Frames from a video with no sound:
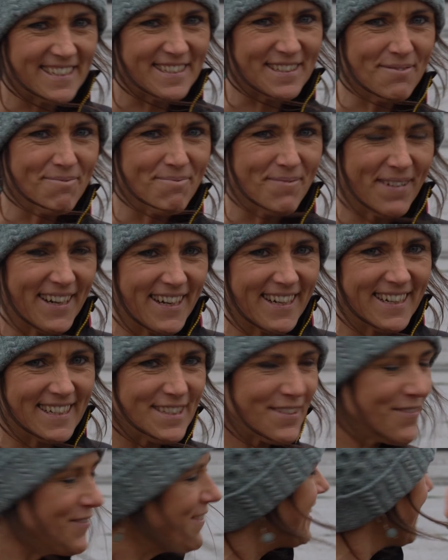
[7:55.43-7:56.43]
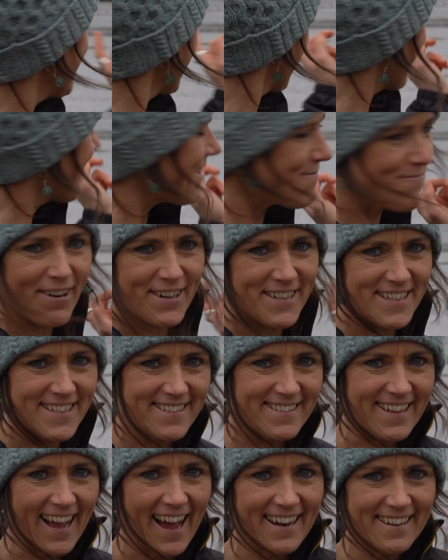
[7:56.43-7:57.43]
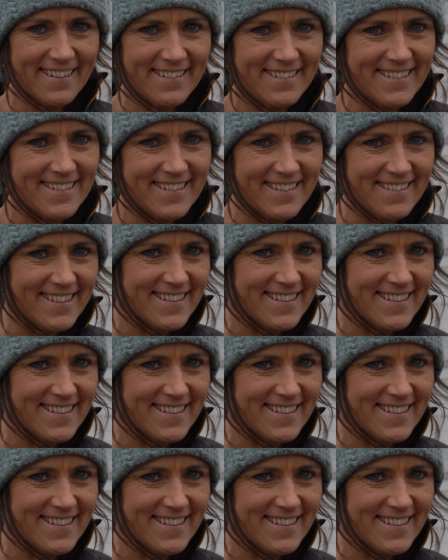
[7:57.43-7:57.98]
some birds feeding on the muddy sand in the